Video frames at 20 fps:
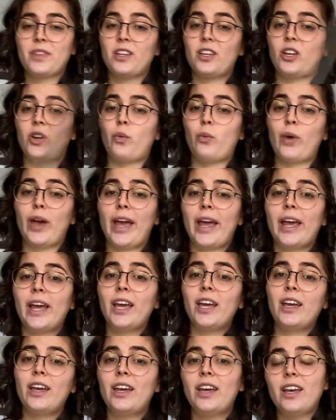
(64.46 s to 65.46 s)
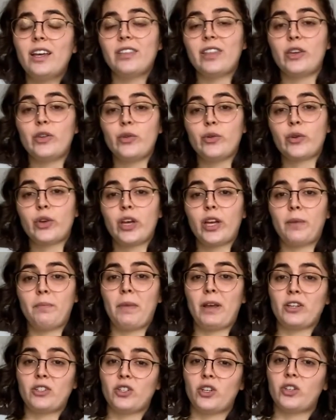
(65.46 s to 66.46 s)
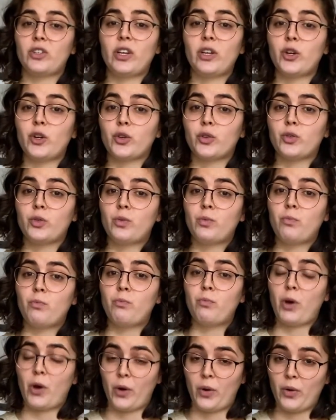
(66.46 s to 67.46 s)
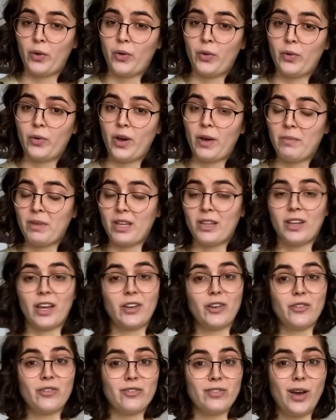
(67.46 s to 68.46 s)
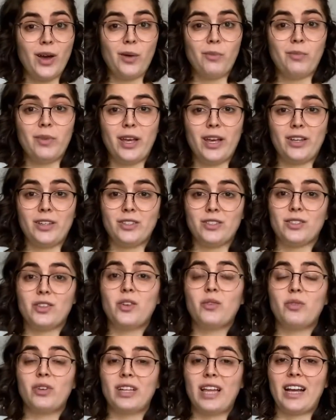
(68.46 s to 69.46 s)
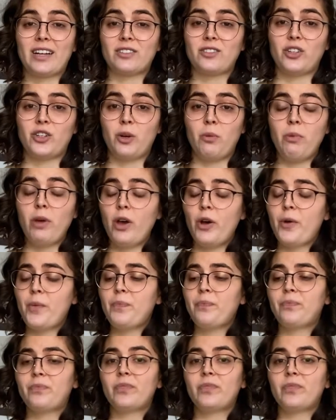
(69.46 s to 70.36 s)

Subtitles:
in a way that you can make sure that your thumb is relaxed on your bow